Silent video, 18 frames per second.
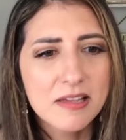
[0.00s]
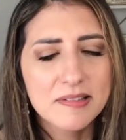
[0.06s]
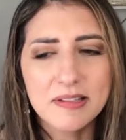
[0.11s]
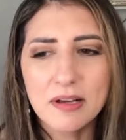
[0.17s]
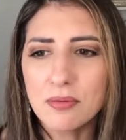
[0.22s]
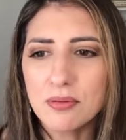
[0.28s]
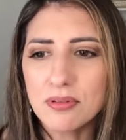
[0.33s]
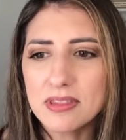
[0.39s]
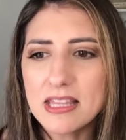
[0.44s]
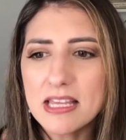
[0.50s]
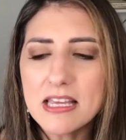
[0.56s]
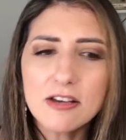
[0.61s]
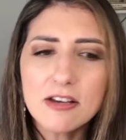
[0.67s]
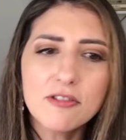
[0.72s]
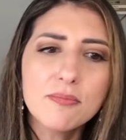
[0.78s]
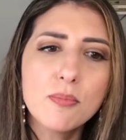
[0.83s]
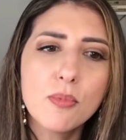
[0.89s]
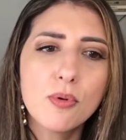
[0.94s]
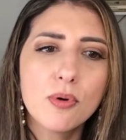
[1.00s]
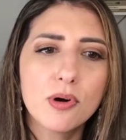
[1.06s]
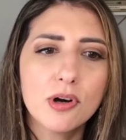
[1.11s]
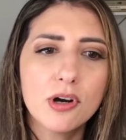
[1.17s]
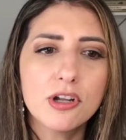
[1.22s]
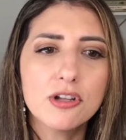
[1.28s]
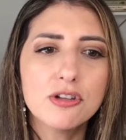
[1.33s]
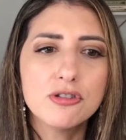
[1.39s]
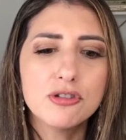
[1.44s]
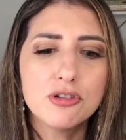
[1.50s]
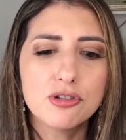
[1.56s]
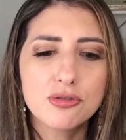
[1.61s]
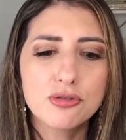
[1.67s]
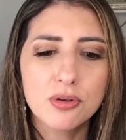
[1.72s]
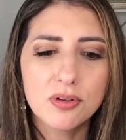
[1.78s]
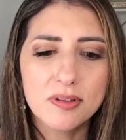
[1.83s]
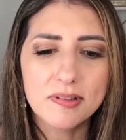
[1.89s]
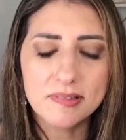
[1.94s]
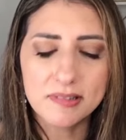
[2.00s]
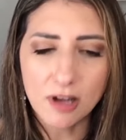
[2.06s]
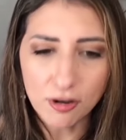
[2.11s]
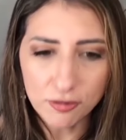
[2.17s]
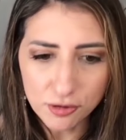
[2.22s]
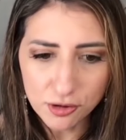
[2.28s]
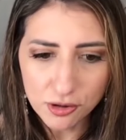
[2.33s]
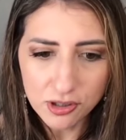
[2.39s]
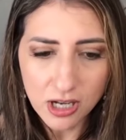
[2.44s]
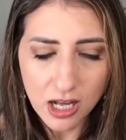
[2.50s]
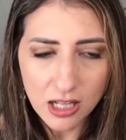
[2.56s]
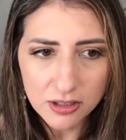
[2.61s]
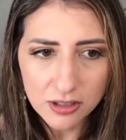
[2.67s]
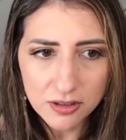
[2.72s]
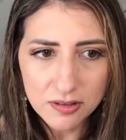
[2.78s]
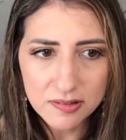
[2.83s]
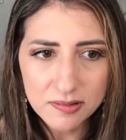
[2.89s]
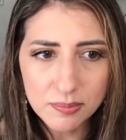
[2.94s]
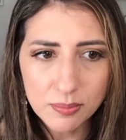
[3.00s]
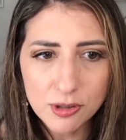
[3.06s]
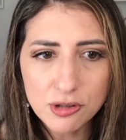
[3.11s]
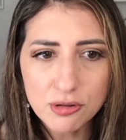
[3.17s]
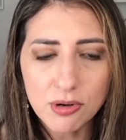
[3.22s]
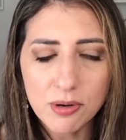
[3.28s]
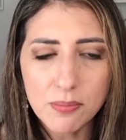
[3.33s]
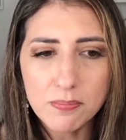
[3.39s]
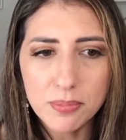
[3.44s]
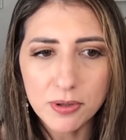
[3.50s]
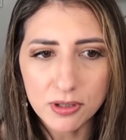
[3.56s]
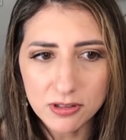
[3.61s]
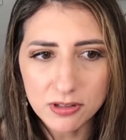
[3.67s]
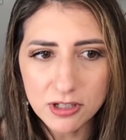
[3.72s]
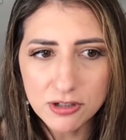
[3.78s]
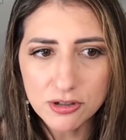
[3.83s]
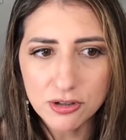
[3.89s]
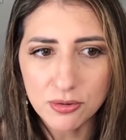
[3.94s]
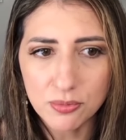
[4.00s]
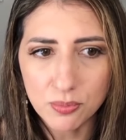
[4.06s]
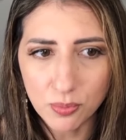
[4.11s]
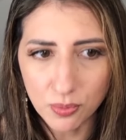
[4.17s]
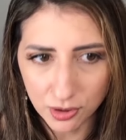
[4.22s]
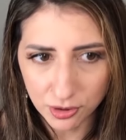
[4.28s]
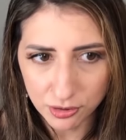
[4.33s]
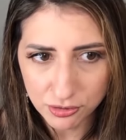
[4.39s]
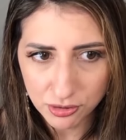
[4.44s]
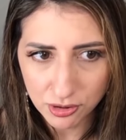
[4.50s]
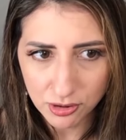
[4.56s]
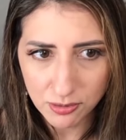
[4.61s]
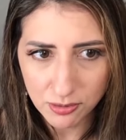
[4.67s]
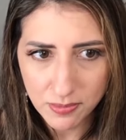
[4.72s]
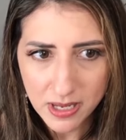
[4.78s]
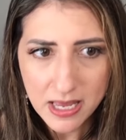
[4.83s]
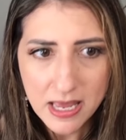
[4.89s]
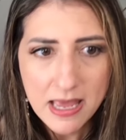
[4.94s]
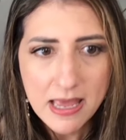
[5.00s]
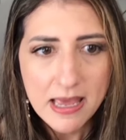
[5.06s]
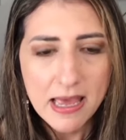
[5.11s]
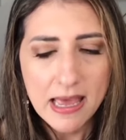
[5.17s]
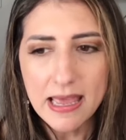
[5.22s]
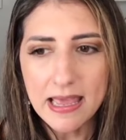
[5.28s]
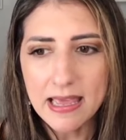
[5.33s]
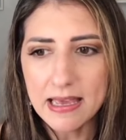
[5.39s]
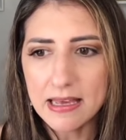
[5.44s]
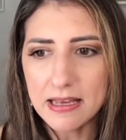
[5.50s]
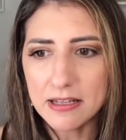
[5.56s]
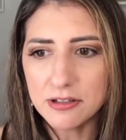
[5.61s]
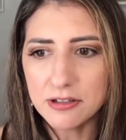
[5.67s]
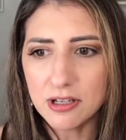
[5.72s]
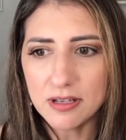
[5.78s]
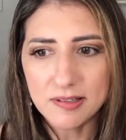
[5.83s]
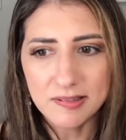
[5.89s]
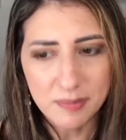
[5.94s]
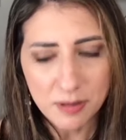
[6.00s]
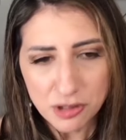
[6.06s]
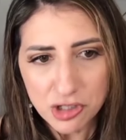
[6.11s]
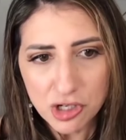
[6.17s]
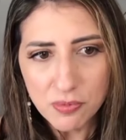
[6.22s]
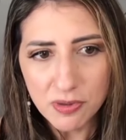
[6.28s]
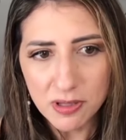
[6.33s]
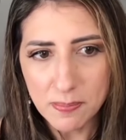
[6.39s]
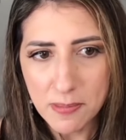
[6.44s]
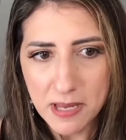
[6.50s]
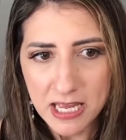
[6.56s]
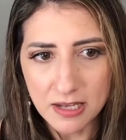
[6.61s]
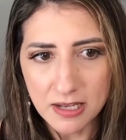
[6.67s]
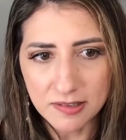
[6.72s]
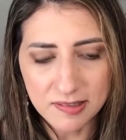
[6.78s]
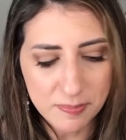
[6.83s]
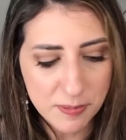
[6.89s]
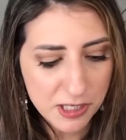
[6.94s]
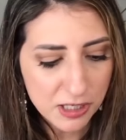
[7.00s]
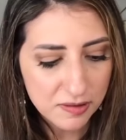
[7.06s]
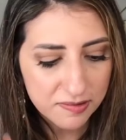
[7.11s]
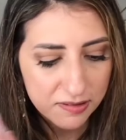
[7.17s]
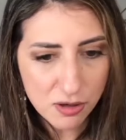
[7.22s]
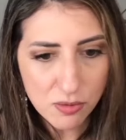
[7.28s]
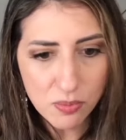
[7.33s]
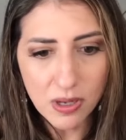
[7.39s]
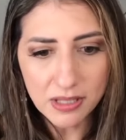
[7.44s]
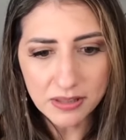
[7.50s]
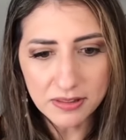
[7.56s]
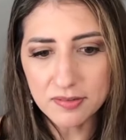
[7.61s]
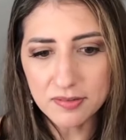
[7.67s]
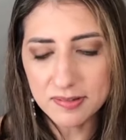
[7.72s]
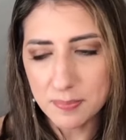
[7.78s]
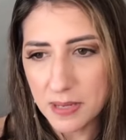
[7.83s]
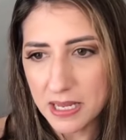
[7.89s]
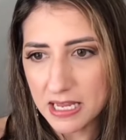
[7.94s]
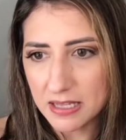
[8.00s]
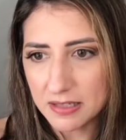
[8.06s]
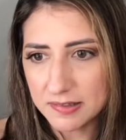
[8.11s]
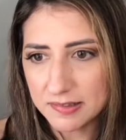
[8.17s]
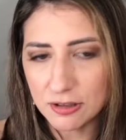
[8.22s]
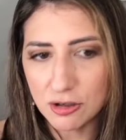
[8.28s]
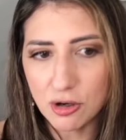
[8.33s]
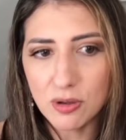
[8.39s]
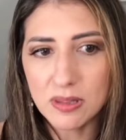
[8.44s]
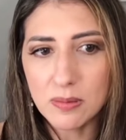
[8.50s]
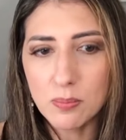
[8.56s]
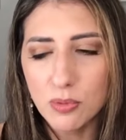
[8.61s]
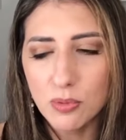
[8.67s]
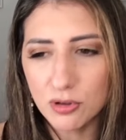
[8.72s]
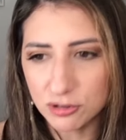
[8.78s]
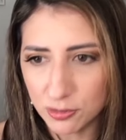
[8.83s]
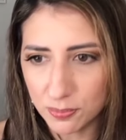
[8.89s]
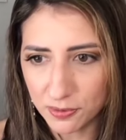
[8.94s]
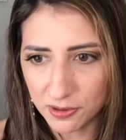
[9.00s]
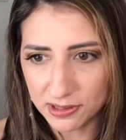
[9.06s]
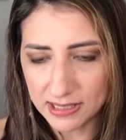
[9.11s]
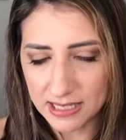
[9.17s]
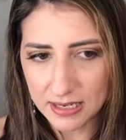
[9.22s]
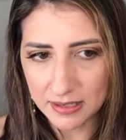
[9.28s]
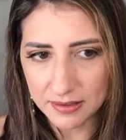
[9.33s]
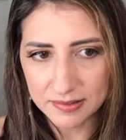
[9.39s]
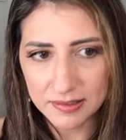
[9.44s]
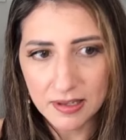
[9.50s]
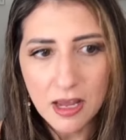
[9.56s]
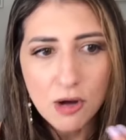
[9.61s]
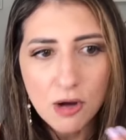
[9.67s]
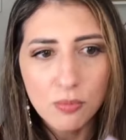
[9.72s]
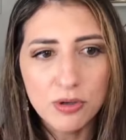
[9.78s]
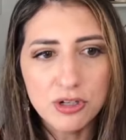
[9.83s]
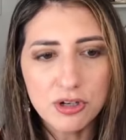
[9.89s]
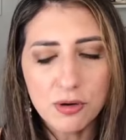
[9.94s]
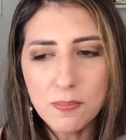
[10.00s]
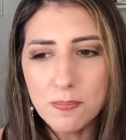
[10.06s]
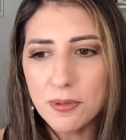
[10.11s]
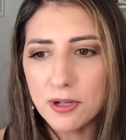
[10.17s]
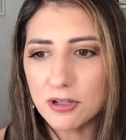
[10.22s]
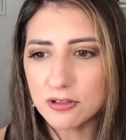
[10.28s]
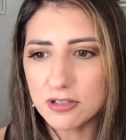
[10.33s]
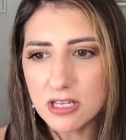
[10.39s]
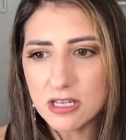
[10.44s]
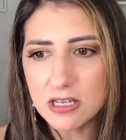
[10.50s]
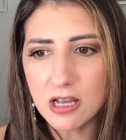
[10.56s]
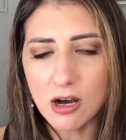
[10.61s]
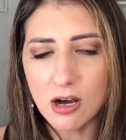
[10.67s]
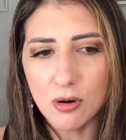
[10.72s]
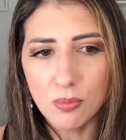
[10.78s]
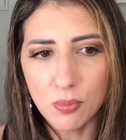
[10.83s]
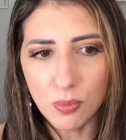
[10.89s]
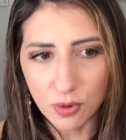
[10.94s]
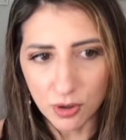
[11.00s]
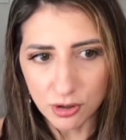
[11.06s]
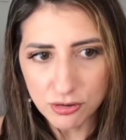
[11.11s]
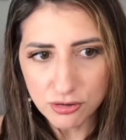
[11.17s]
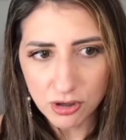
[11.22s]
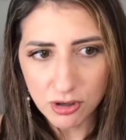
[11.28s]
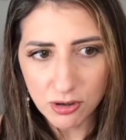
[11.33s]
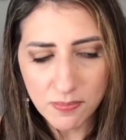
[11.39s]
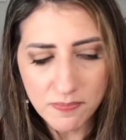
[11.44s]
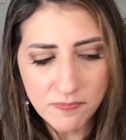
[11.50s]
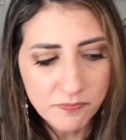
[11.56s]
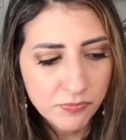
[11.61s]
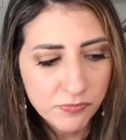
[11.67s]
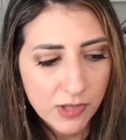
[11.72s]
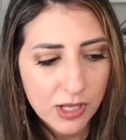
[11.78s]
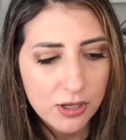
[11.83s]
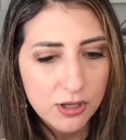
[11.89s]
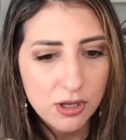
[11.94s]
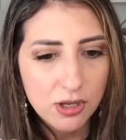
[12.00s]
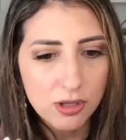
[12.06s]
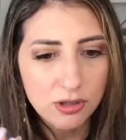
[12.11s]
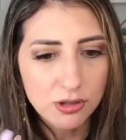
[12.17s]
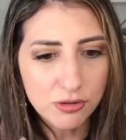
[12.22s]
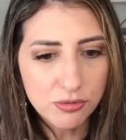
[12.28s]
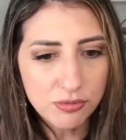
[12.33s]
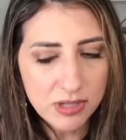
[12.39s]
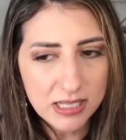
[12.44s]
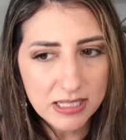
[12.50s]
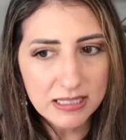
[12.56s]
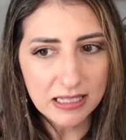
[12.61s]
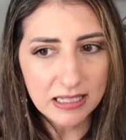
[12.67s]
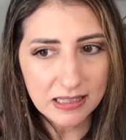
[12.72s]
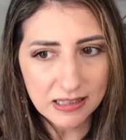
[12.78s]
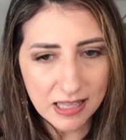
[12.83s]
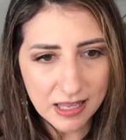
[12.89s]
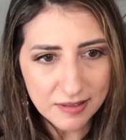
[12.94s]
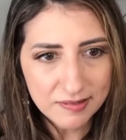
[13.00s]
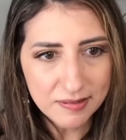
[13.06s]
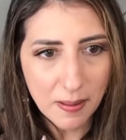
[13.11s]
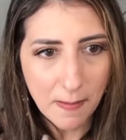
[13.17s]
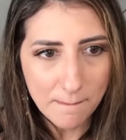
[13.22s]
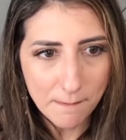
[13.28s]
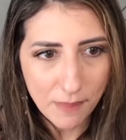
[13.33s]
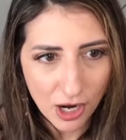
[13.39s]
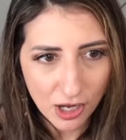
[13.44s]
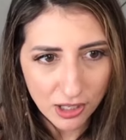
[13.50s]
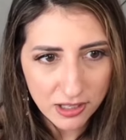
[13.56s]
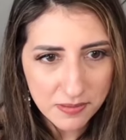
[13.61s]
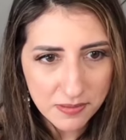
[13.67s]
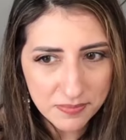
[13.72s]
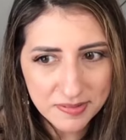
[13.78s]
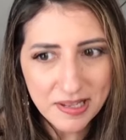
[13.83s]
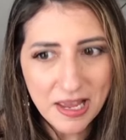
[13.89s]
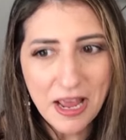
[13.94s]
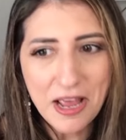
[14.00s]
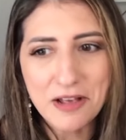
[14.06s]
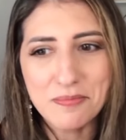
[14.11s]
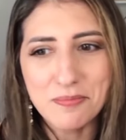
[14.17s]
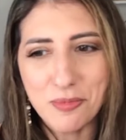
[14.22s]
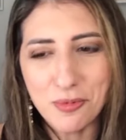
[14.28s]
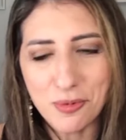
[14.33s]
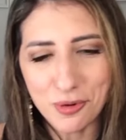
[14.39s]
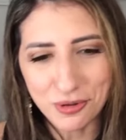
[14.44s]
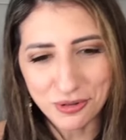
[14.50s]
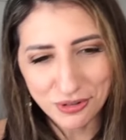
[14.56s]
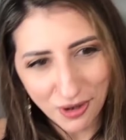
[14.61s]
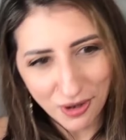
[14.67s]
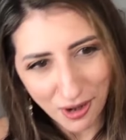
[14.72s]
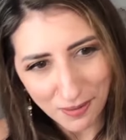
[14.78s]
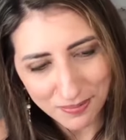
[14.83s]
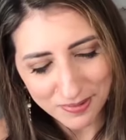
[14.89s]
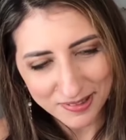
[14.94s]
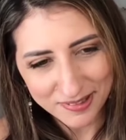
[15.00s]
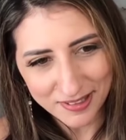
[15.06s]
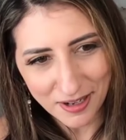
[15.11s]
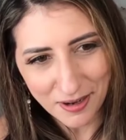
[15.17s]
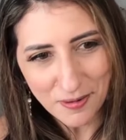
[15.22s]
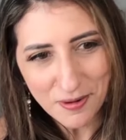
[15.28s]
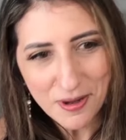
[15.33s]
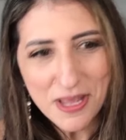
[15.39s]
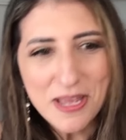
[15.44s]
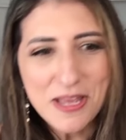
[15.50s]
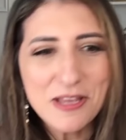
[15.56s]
So think of more neutral, softer colors when you are building your wardrobe and especially with pants because you want those pants to go with multiple things. When you're building a wardrobe, you need less bottoms and more tops. So